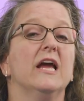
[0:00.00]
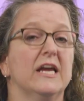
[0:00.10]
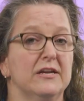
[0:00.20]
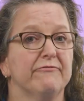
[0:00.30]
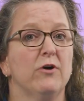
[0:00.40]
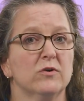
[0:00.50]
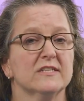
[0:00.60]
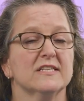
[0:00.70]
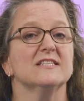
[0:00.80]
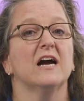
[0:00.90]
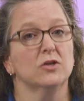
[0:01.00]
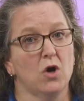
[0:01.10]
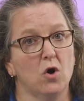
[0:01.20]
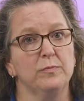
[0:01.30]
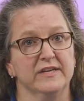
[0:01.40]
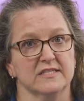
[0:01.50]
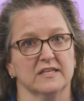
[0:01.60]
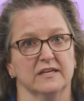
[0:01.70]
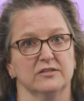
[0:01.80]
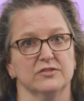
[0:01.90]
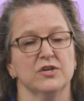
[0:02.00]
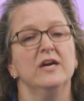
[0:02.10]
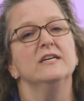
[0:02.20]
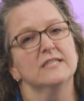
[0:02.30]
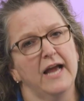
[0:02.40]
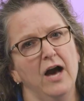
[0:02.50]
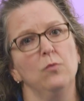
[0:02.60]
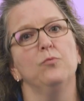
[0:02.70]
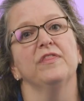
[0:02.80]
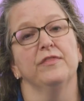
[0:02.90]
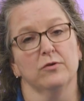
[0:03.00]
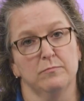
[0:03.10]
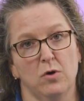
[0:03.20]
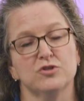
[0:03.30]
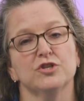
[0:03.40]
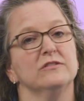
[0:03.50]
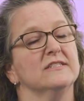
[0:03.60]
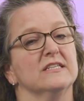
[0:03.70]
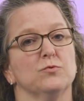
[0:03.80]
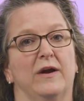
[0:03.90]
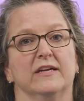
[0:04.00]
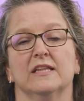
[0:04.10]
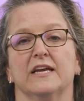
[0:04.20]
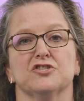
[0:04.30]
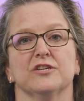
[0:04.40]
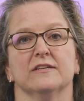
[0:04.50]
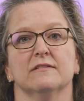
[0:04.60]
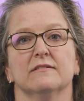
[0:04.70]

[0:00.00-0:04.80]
It focuses on coping skills to help with their emotional dysregulation.